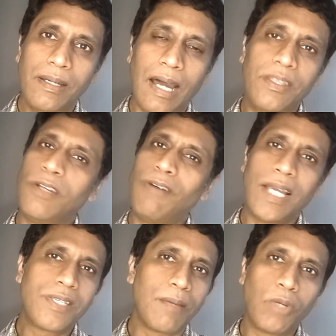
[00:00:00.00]
And they
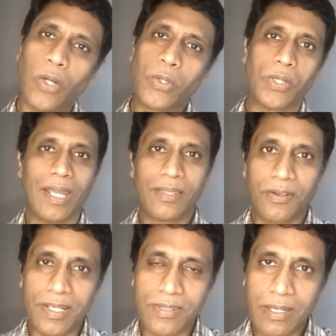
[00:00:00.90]
advise him not to take
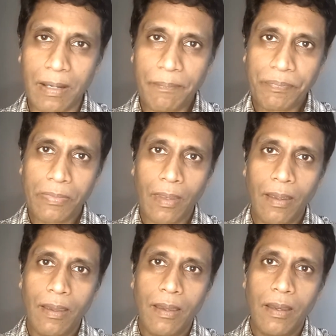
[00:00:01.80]
the risk.
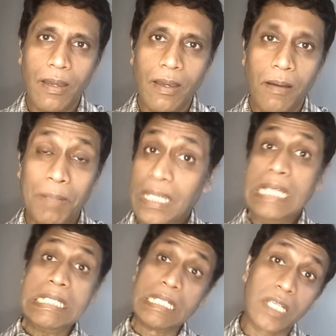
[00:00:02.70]
But
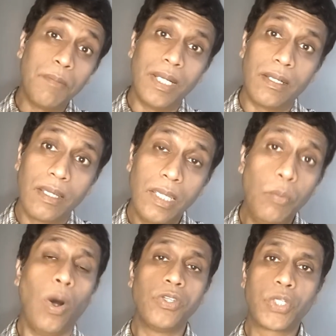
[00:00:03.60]
he's determined.
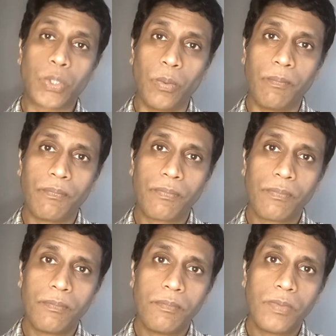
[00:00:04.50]
He wants to.
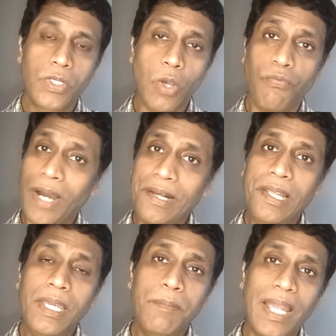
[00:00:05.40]
So
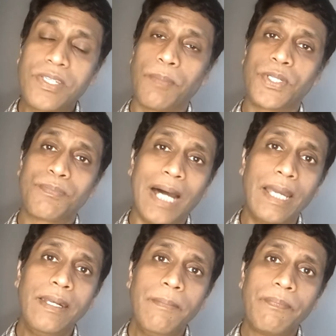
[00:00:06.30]
finally, he makes up his
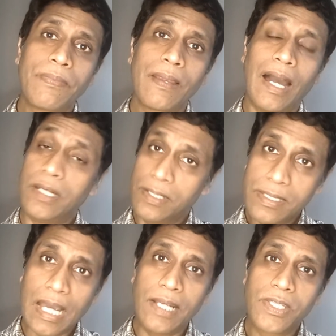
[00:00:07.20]
mind and he
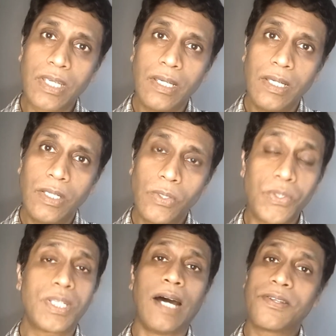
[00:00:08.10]
decides to
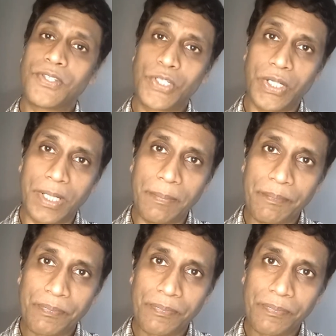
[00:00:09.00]
start his journey.